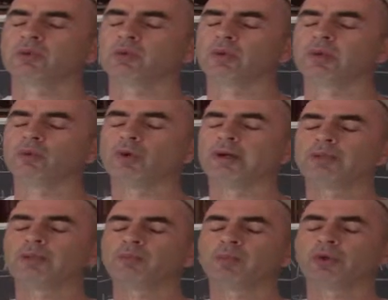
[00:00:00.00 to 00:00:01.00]
We wait
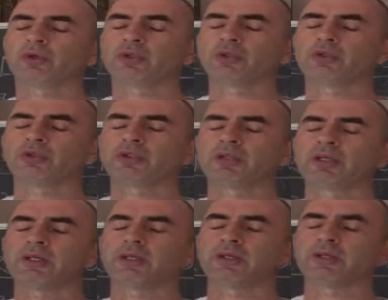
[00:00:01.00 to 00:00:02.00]
upon you,
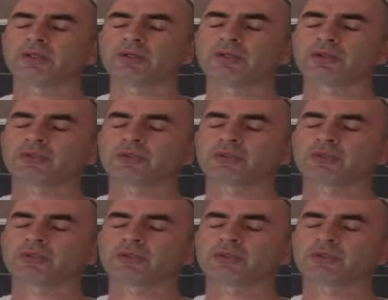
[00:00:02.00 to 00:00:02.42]
Jesus.